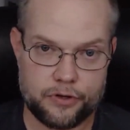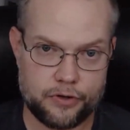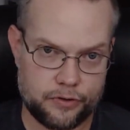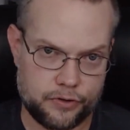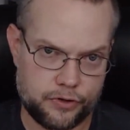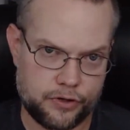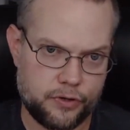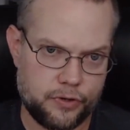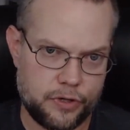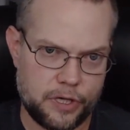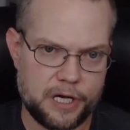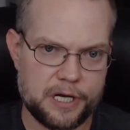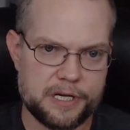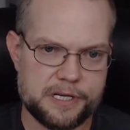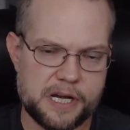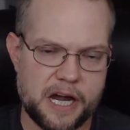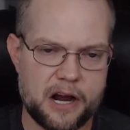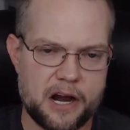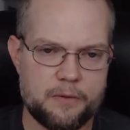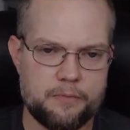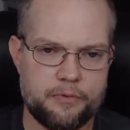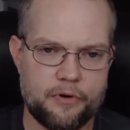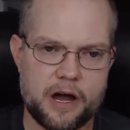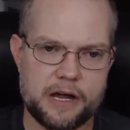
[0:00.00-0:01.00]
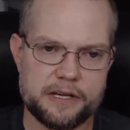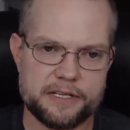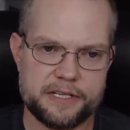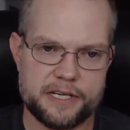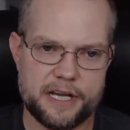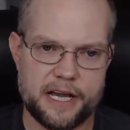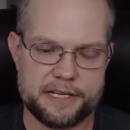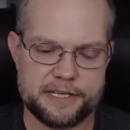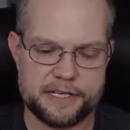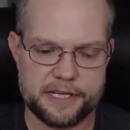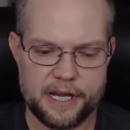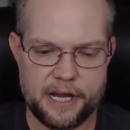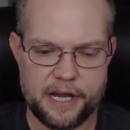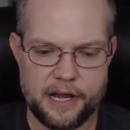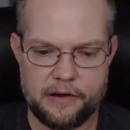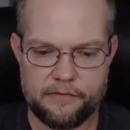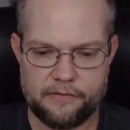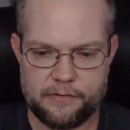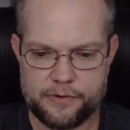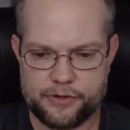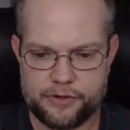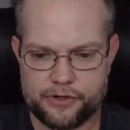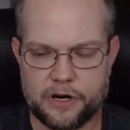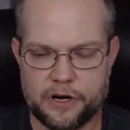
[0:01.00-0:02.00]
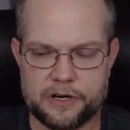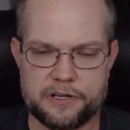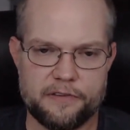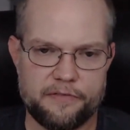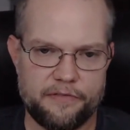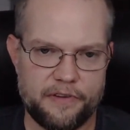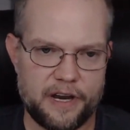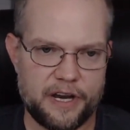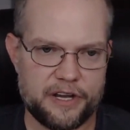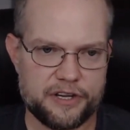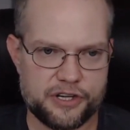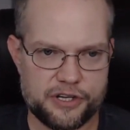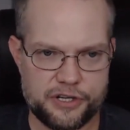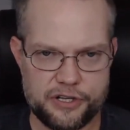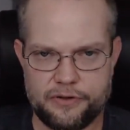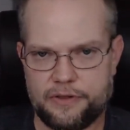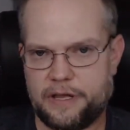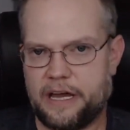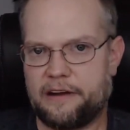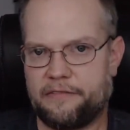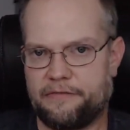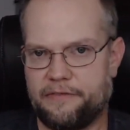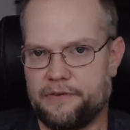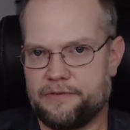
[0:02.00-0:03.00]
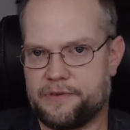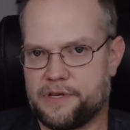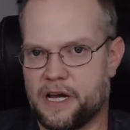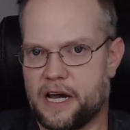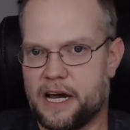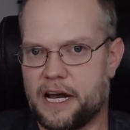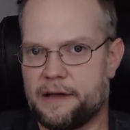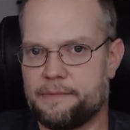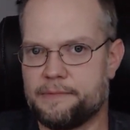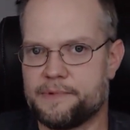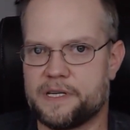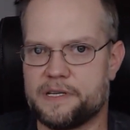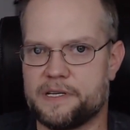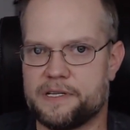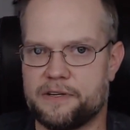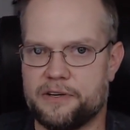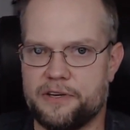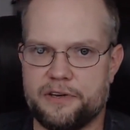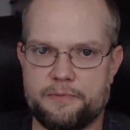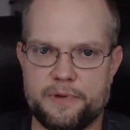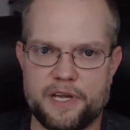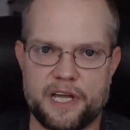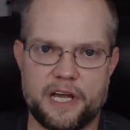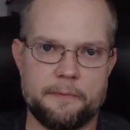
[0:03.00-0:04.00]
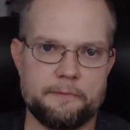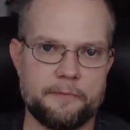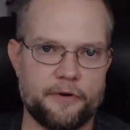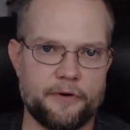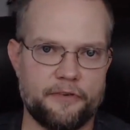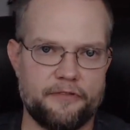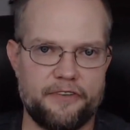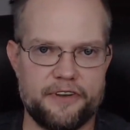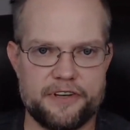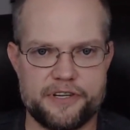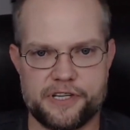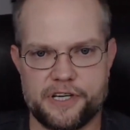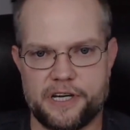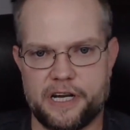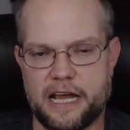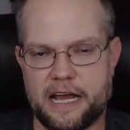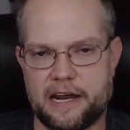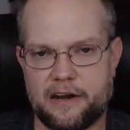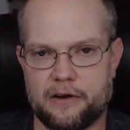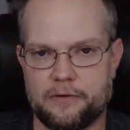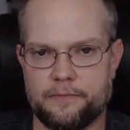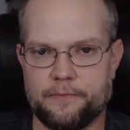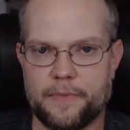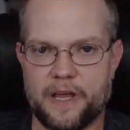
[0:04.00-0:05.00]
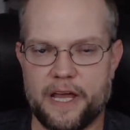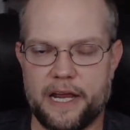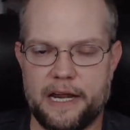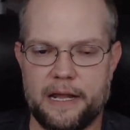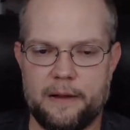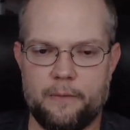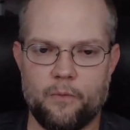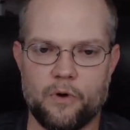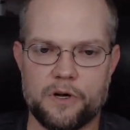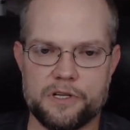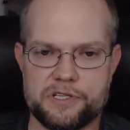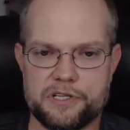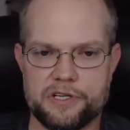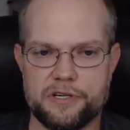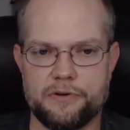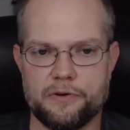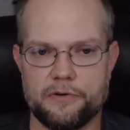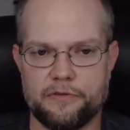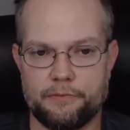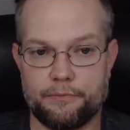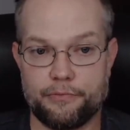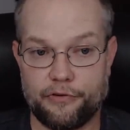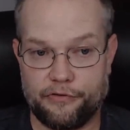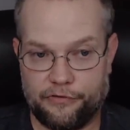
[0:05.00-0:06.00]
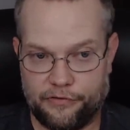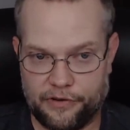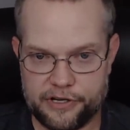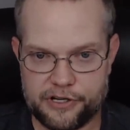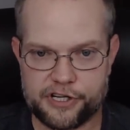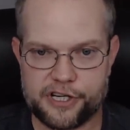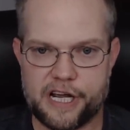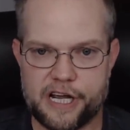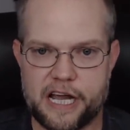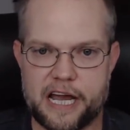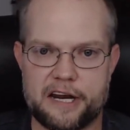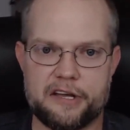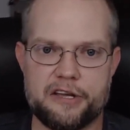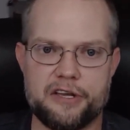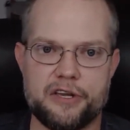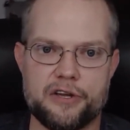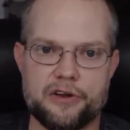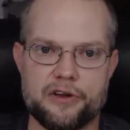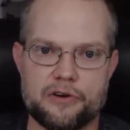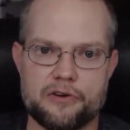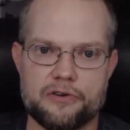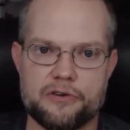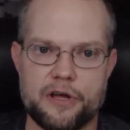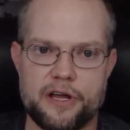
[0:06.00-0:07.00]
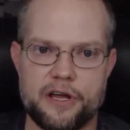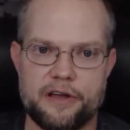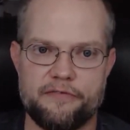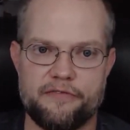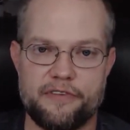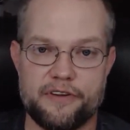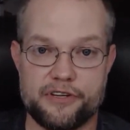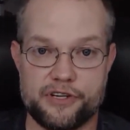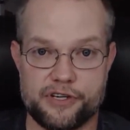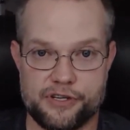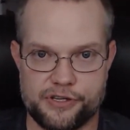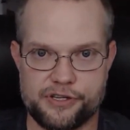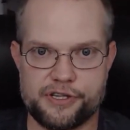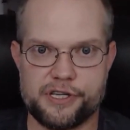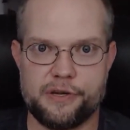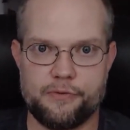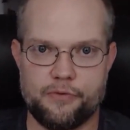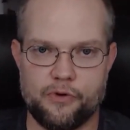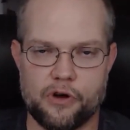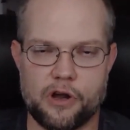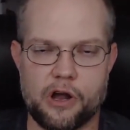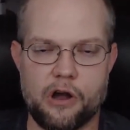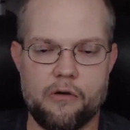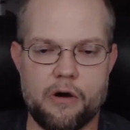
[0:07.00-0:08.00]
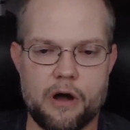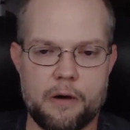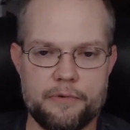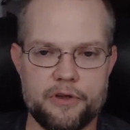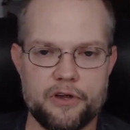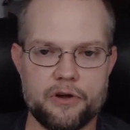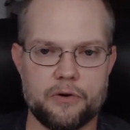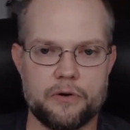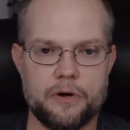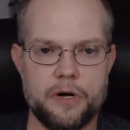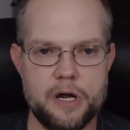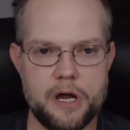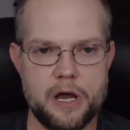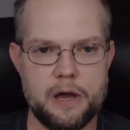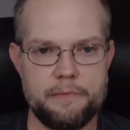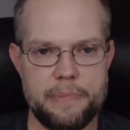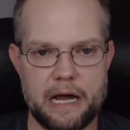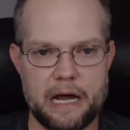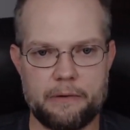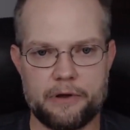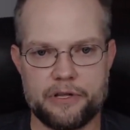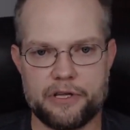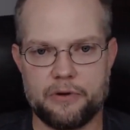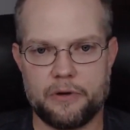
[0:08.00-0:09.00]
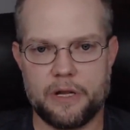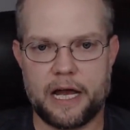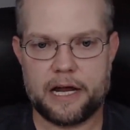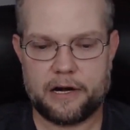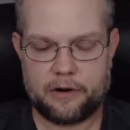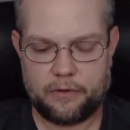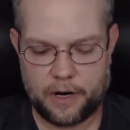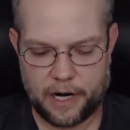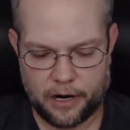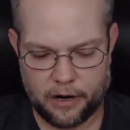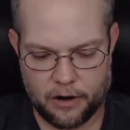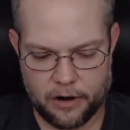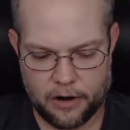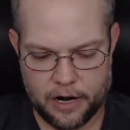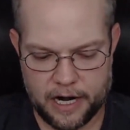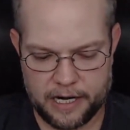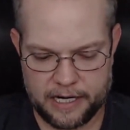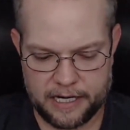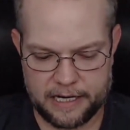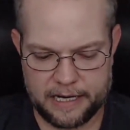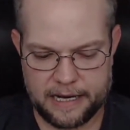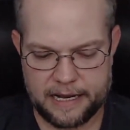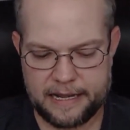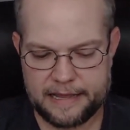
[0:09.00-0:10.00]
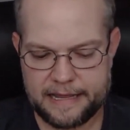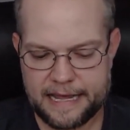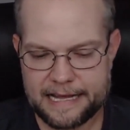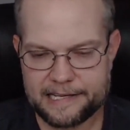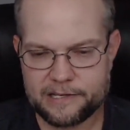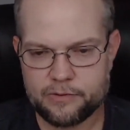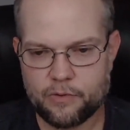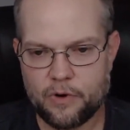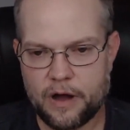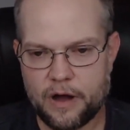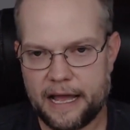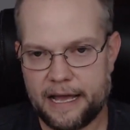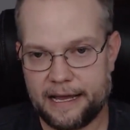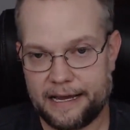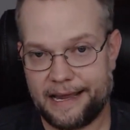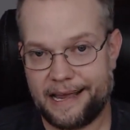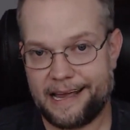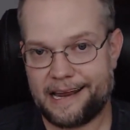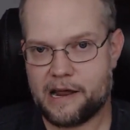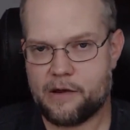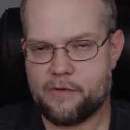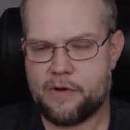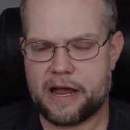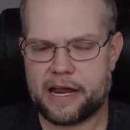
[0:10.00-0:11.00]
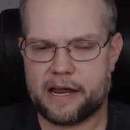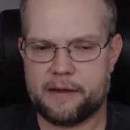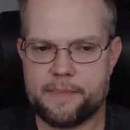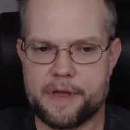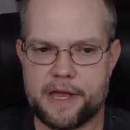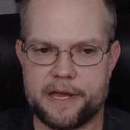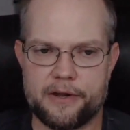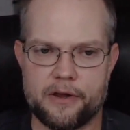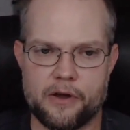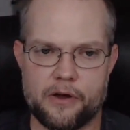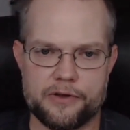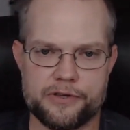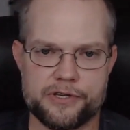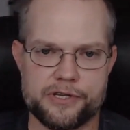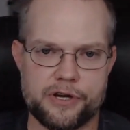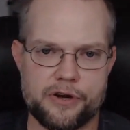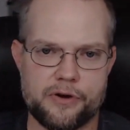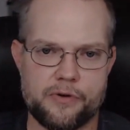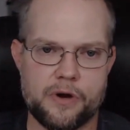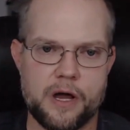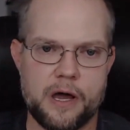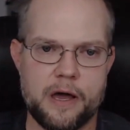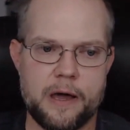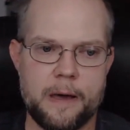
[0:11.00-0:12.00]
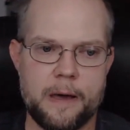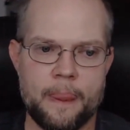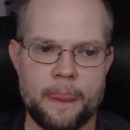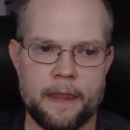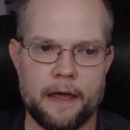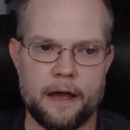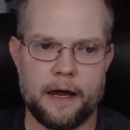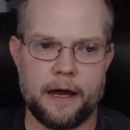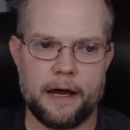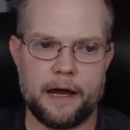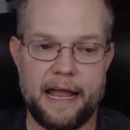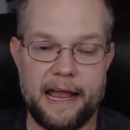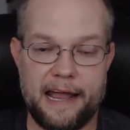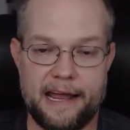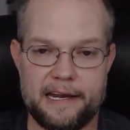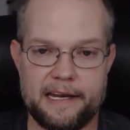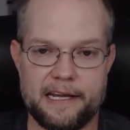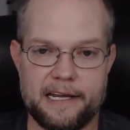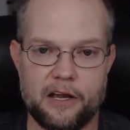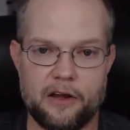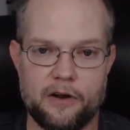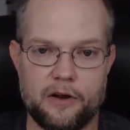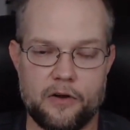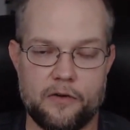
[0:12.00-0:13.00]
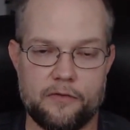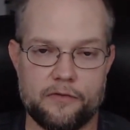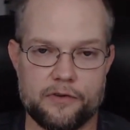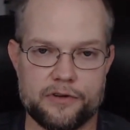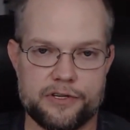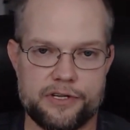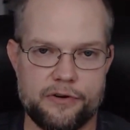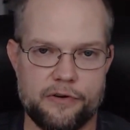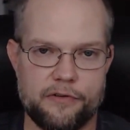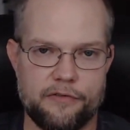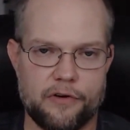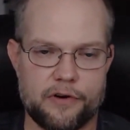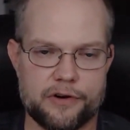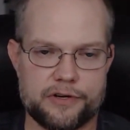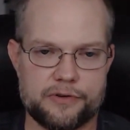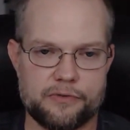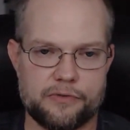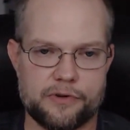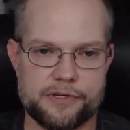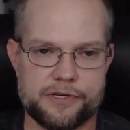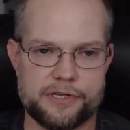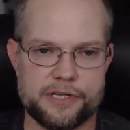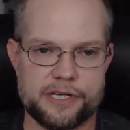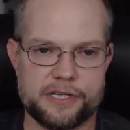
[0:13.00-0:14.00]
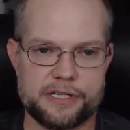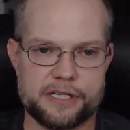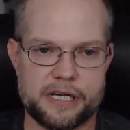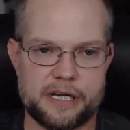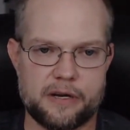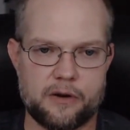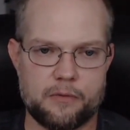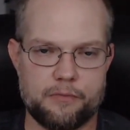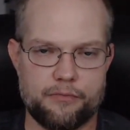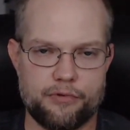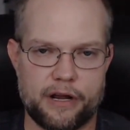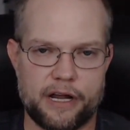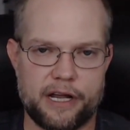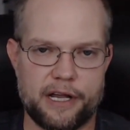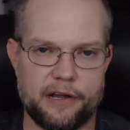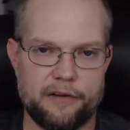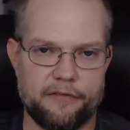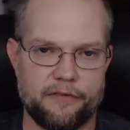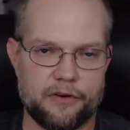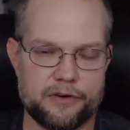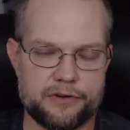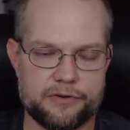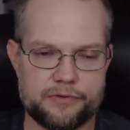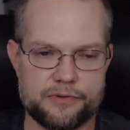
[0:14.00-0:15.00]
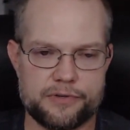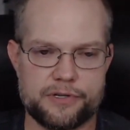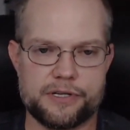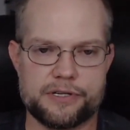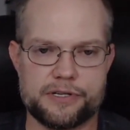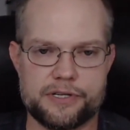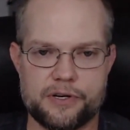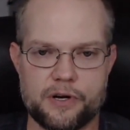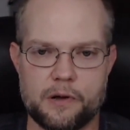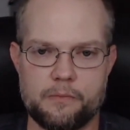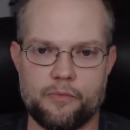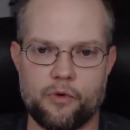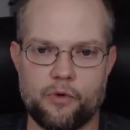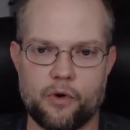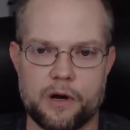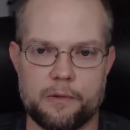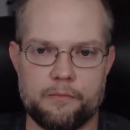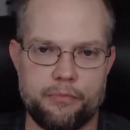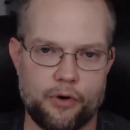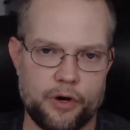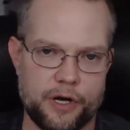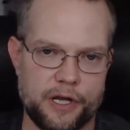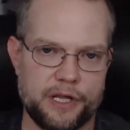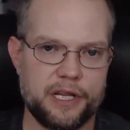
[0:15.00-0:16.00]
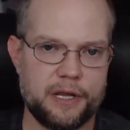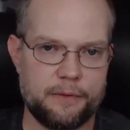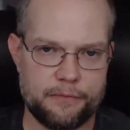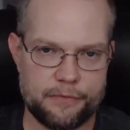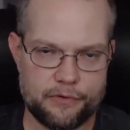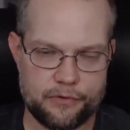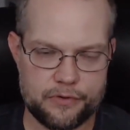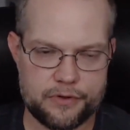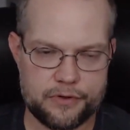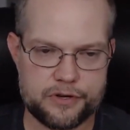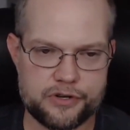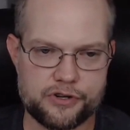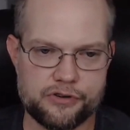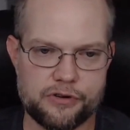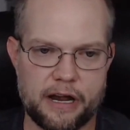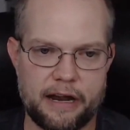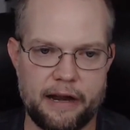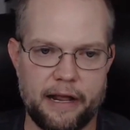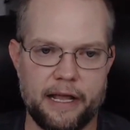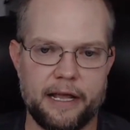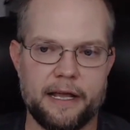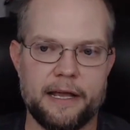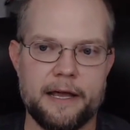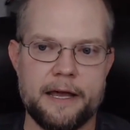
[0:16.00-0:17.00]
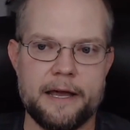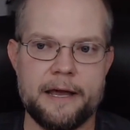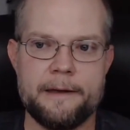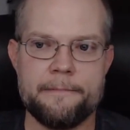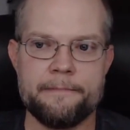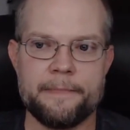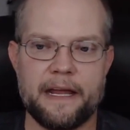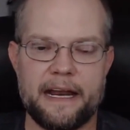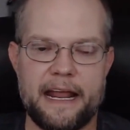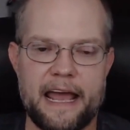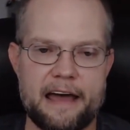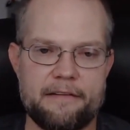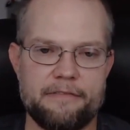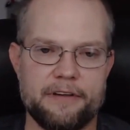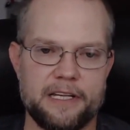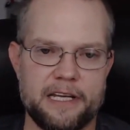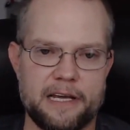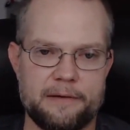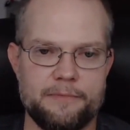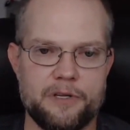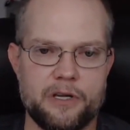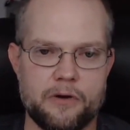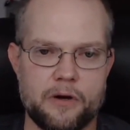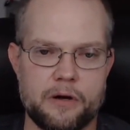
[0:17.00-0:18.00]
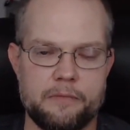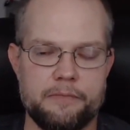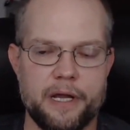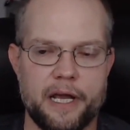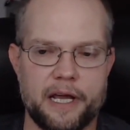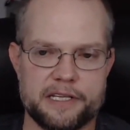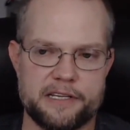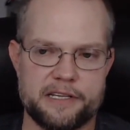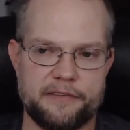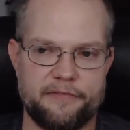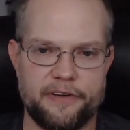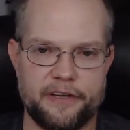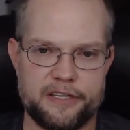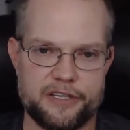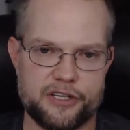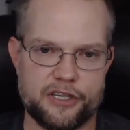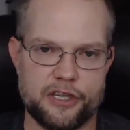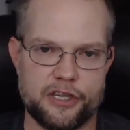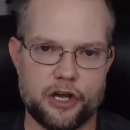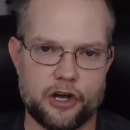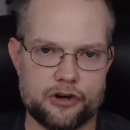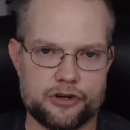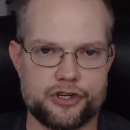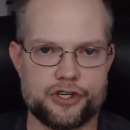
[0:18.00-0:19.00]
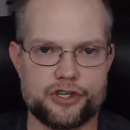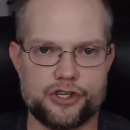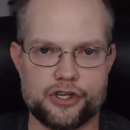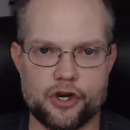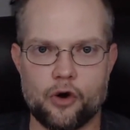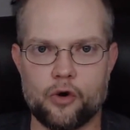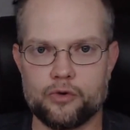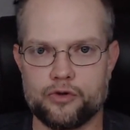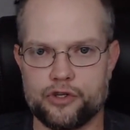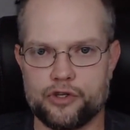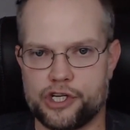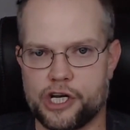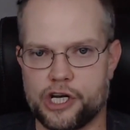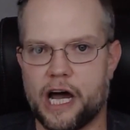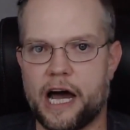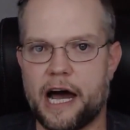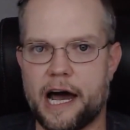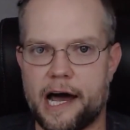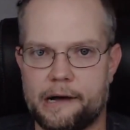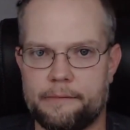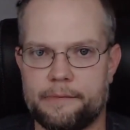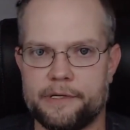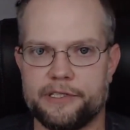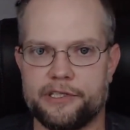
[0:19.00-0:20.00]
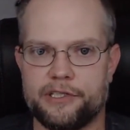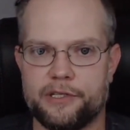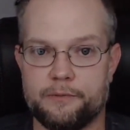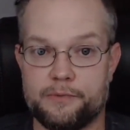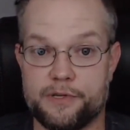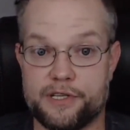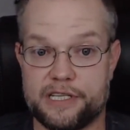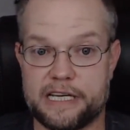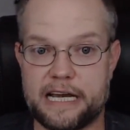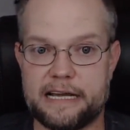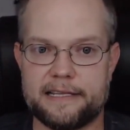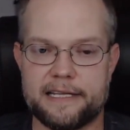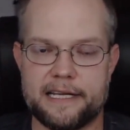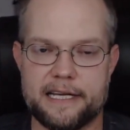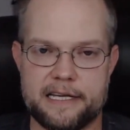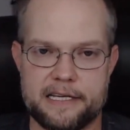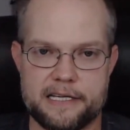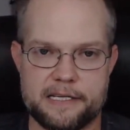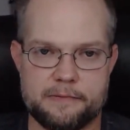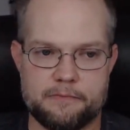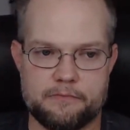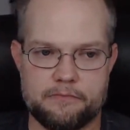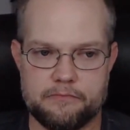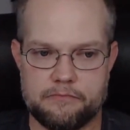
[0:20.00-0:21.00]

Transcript: do the entire process from start to finish, and do that a few times until you become proficient at it. And then once you're proficient at it, your efficiency will go up. You'll be able to do a lot quicker. And then that's why, again, I recommend also handing it over to a virtual assistant, or bringing a virtual assistant on board and putting them through the training and having them do it. Because if it's their sole job to set these